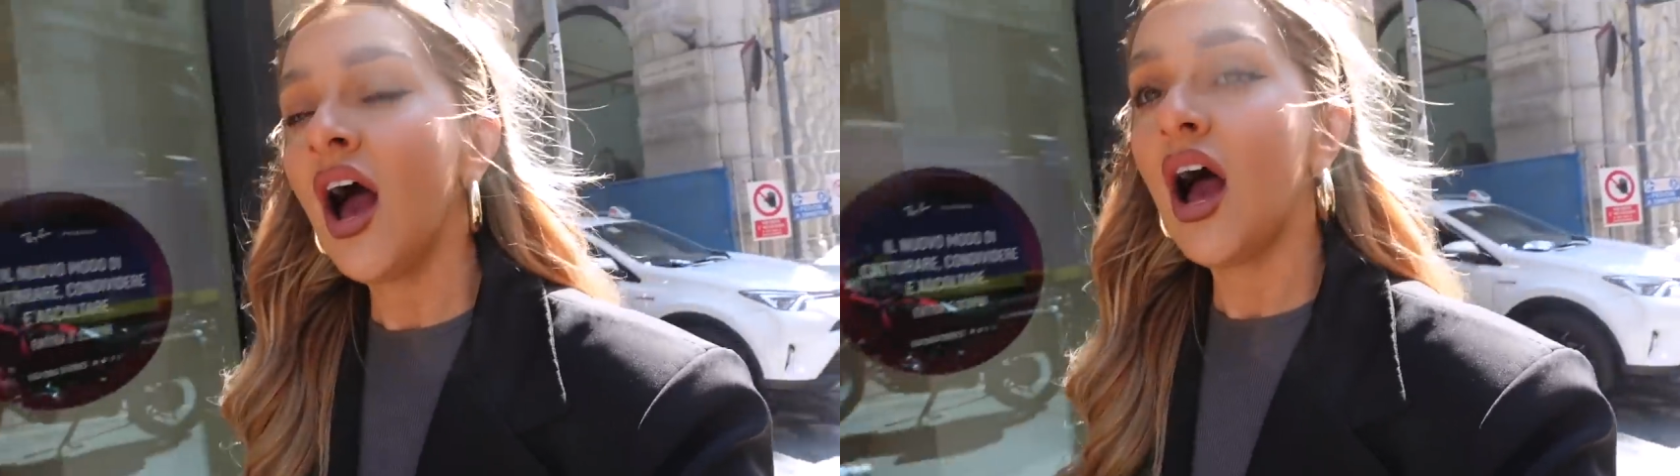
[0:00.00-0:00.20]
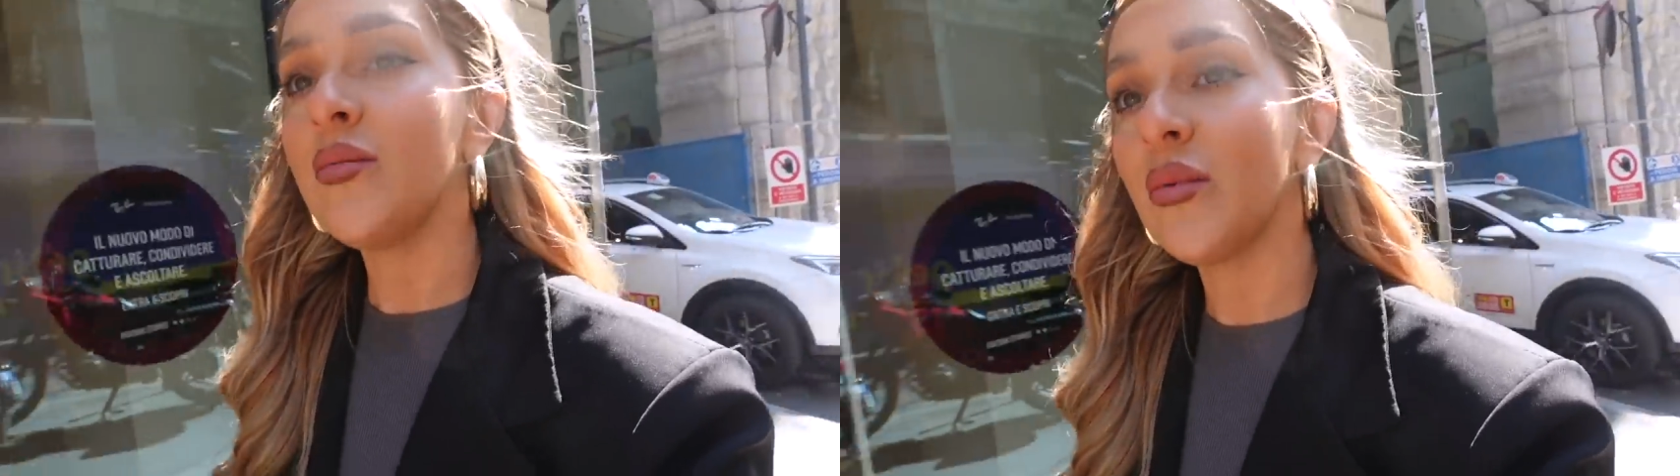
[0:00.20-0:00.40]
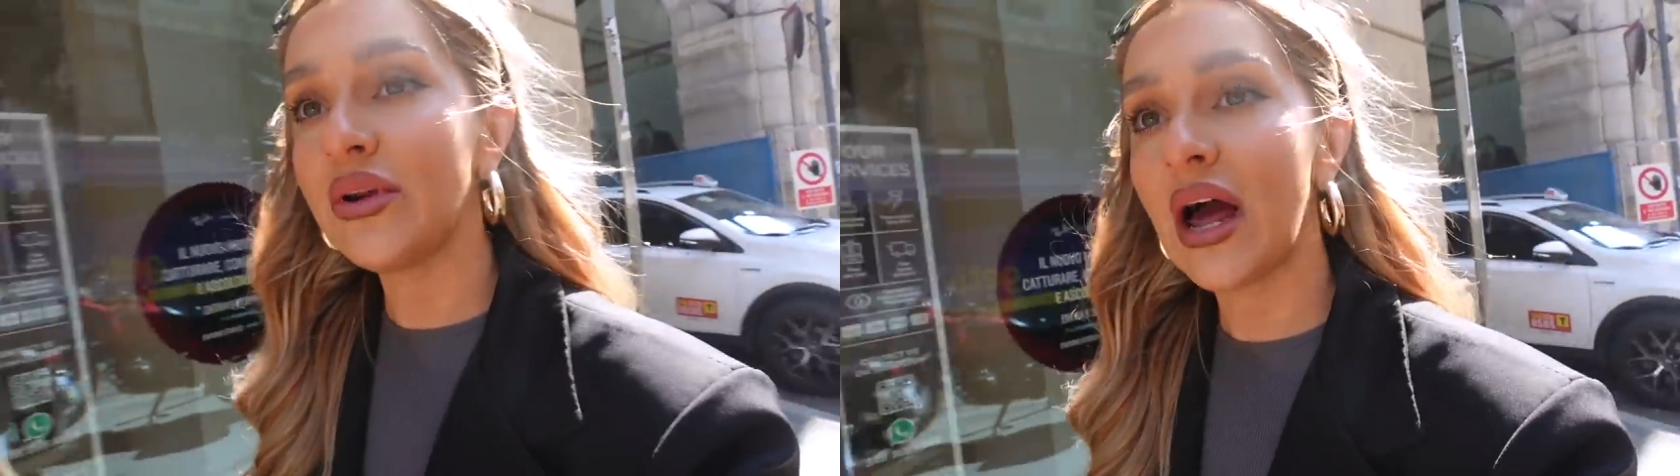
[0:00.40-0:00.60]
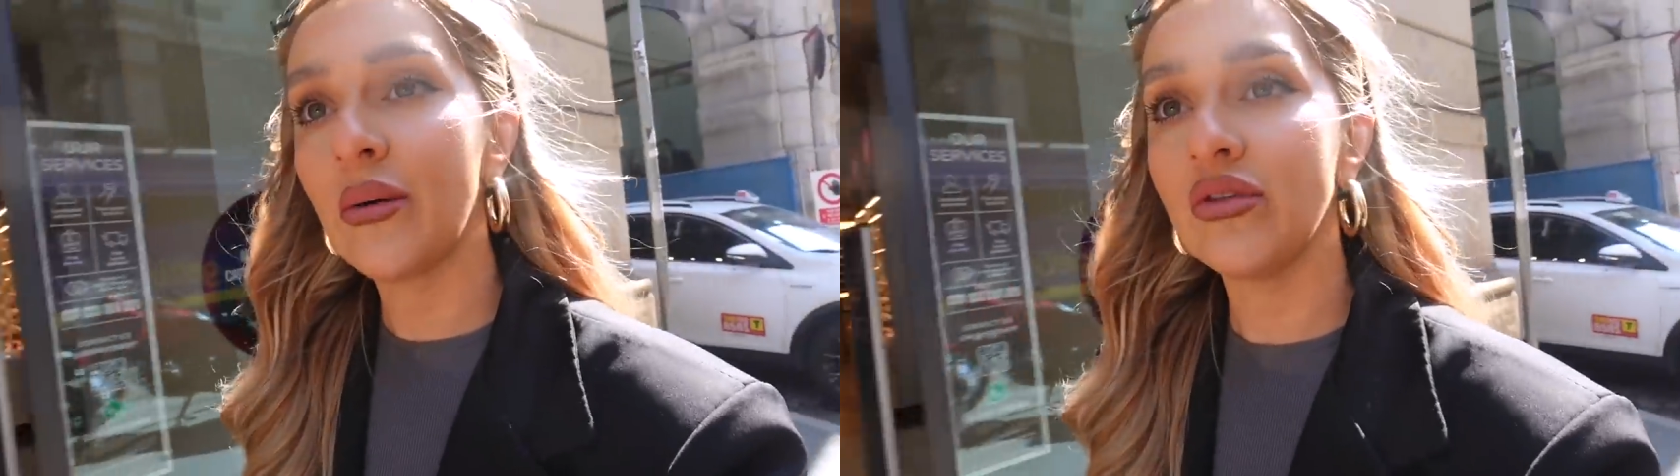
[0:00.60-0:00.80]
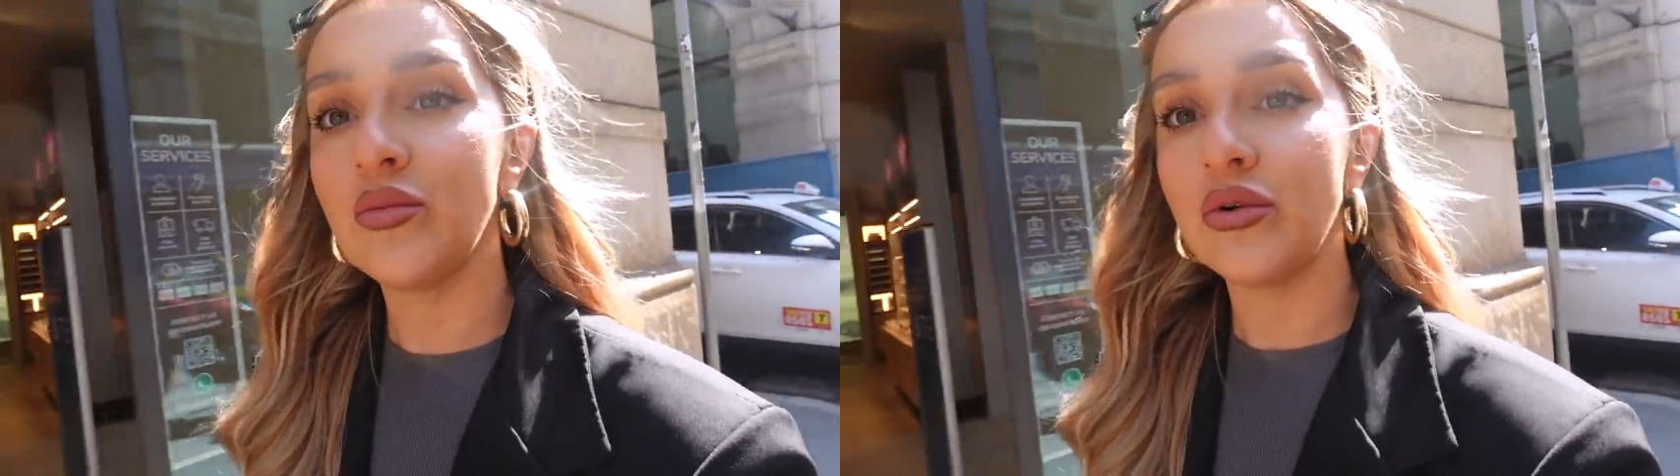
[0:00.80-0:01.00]
Um, but we're
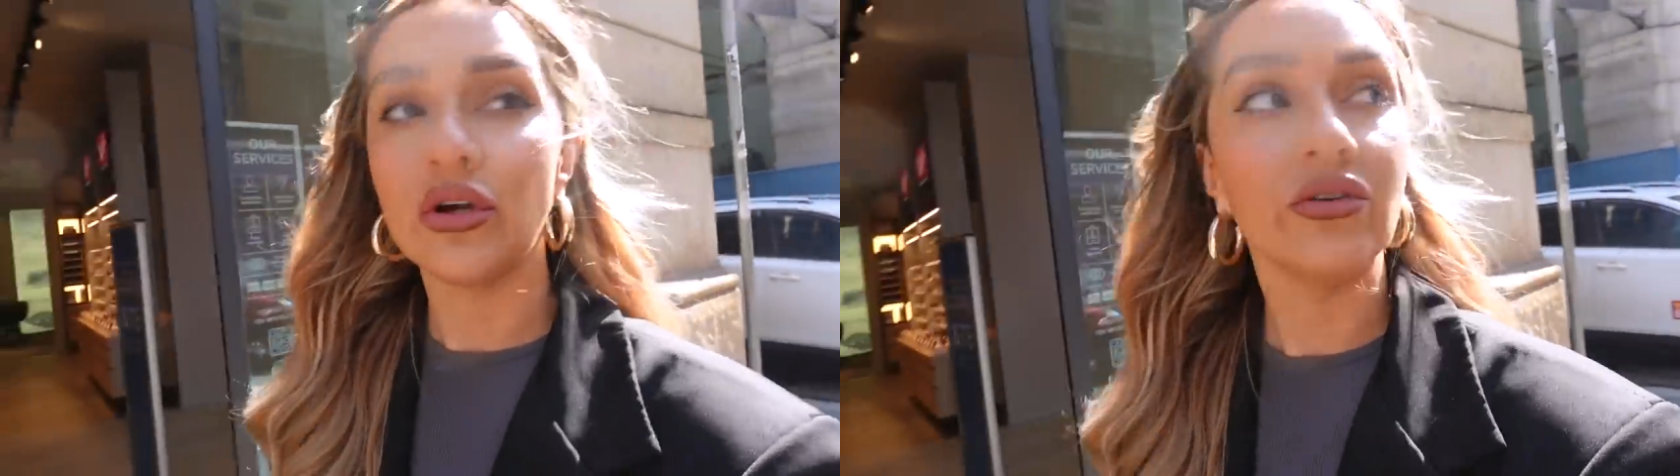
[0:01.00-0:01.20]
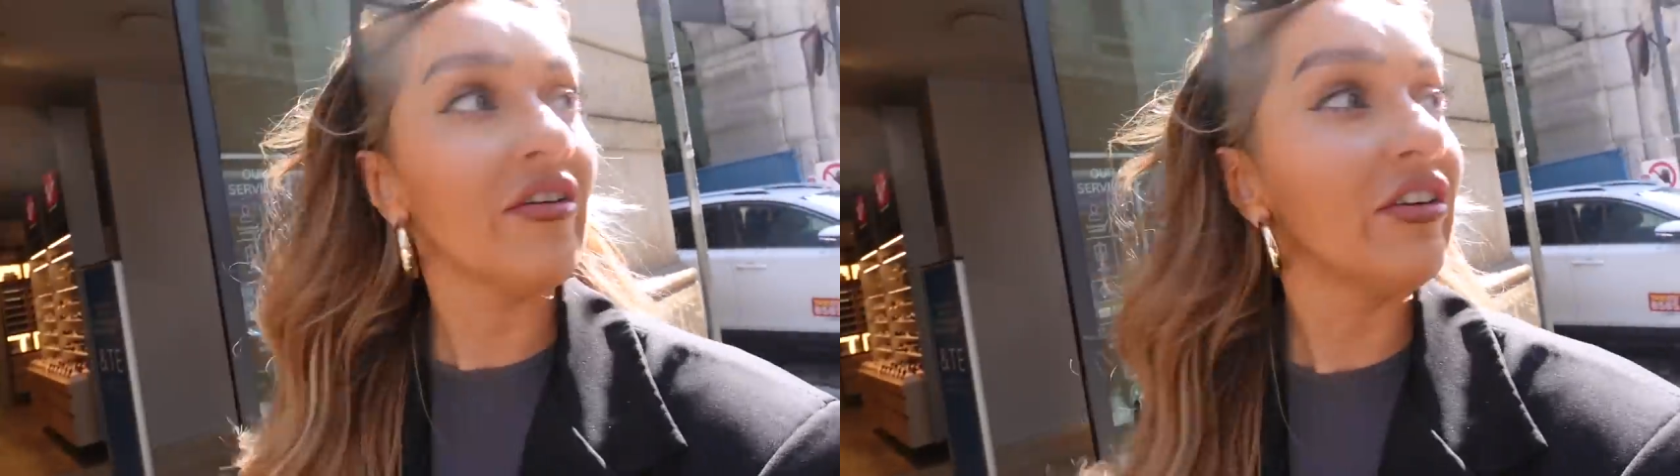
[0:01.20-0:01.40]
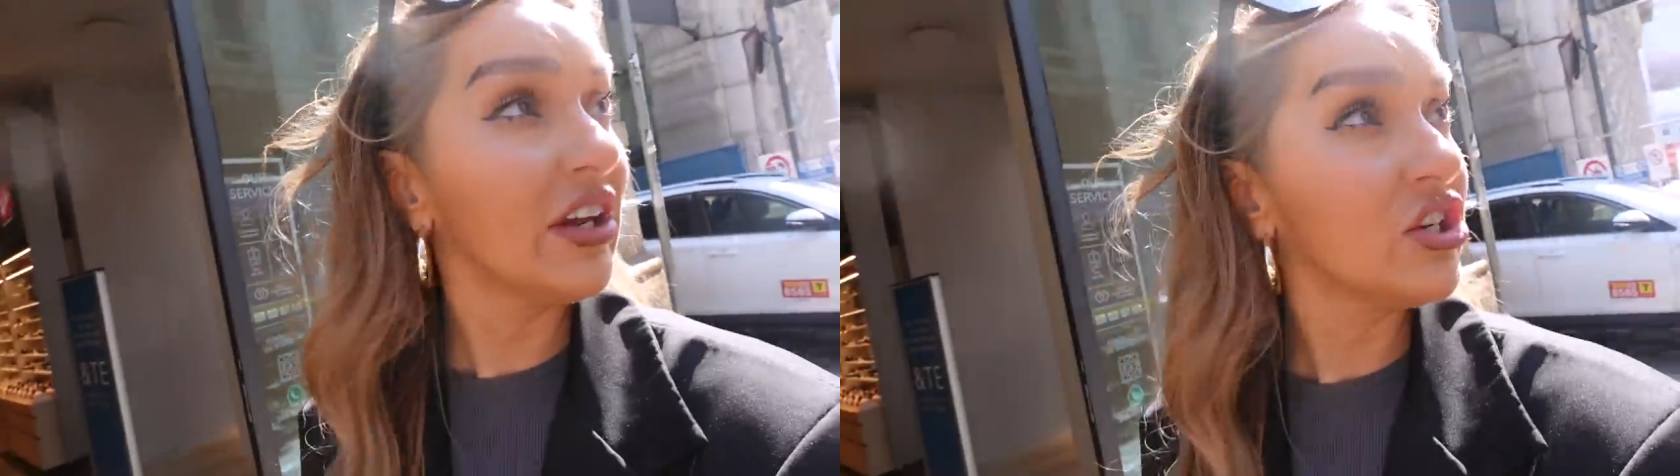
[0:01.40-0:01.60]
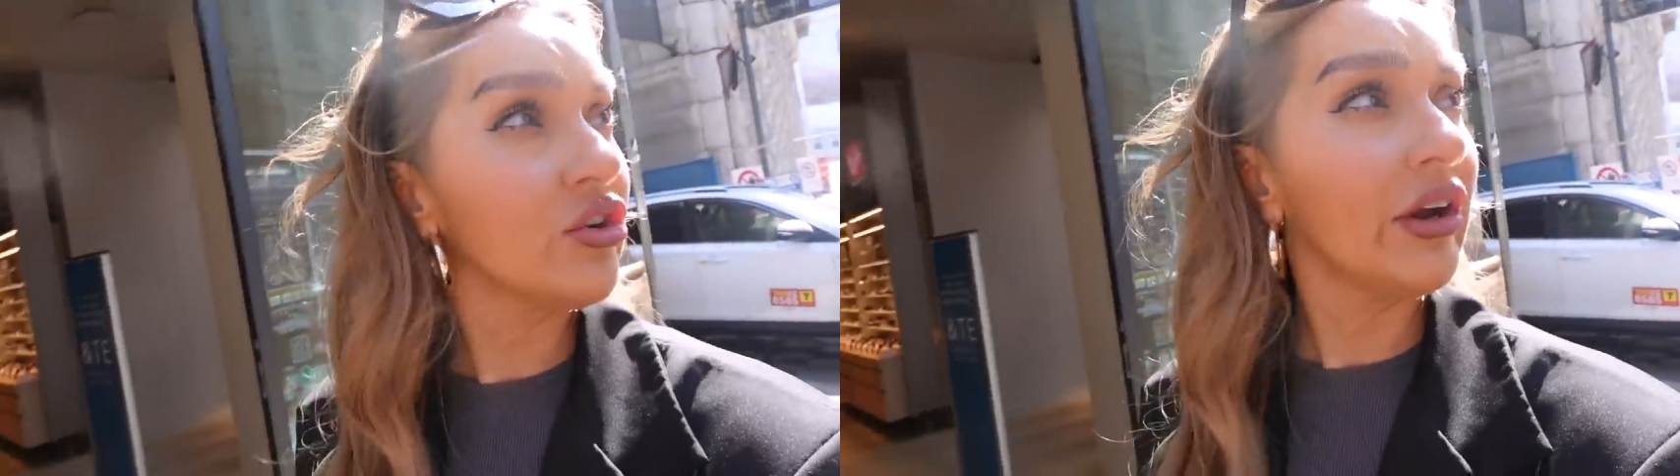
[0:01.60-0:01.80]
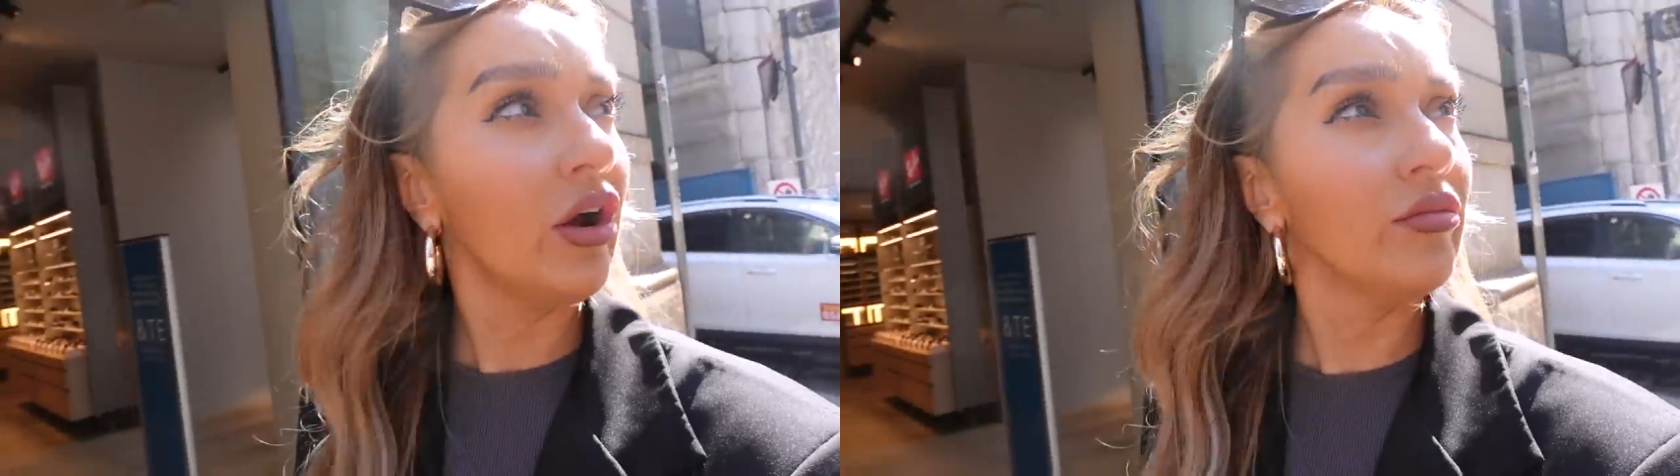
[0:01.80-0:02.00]
now on the move. I think it's
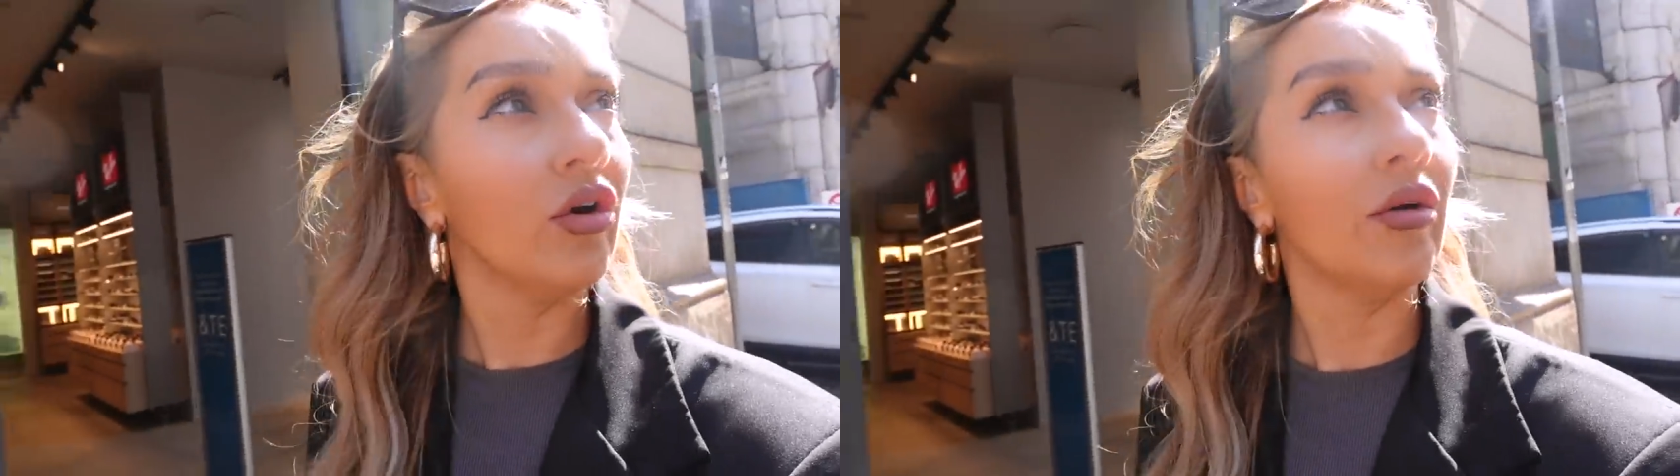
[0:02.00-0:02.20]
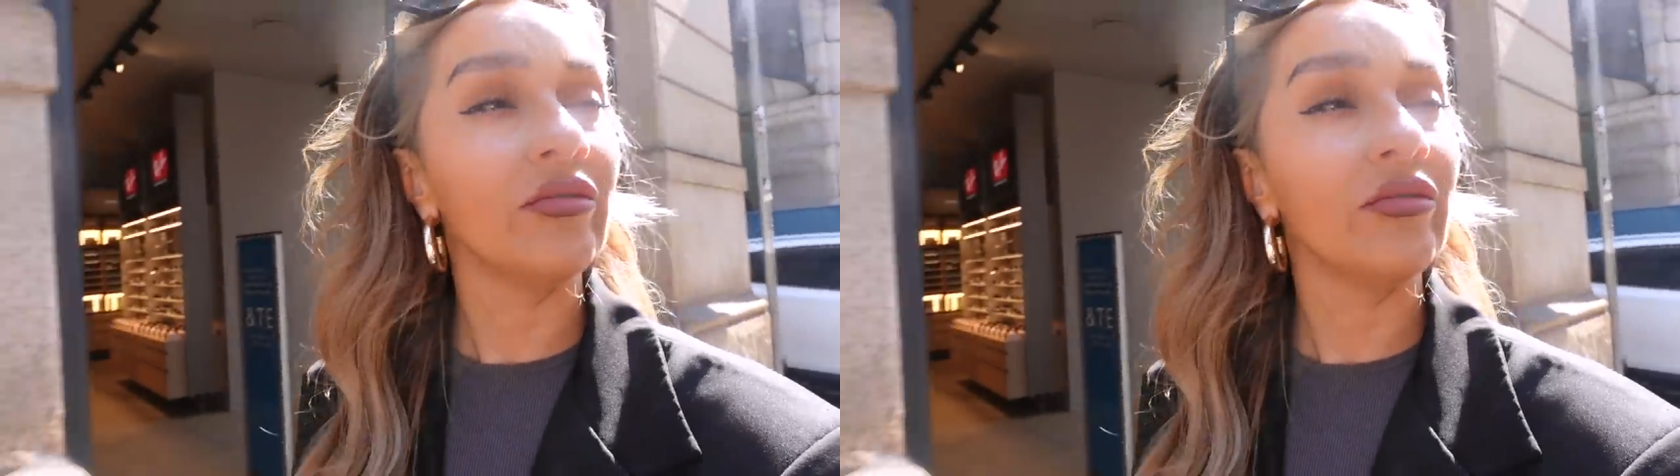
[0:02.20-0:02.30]
straight on, mom.